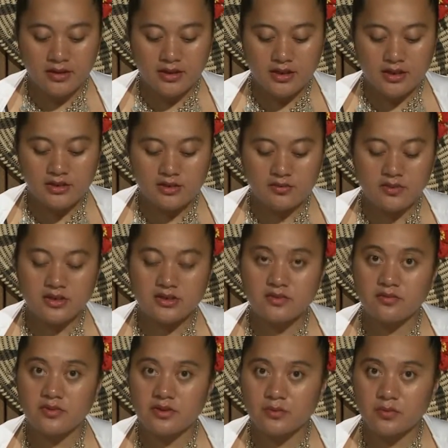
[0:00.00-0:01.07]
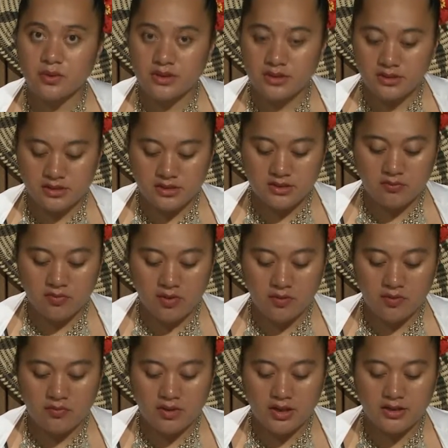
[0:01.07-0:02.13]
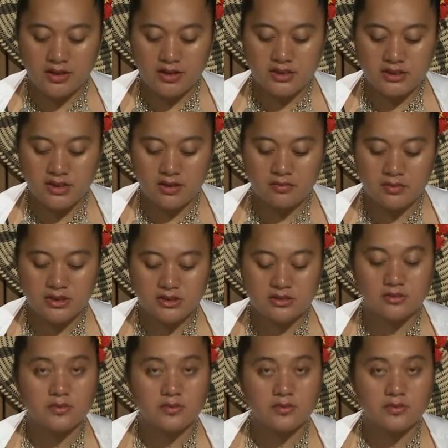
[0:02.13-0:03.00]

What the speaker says: Each of these witnesses verified their statements to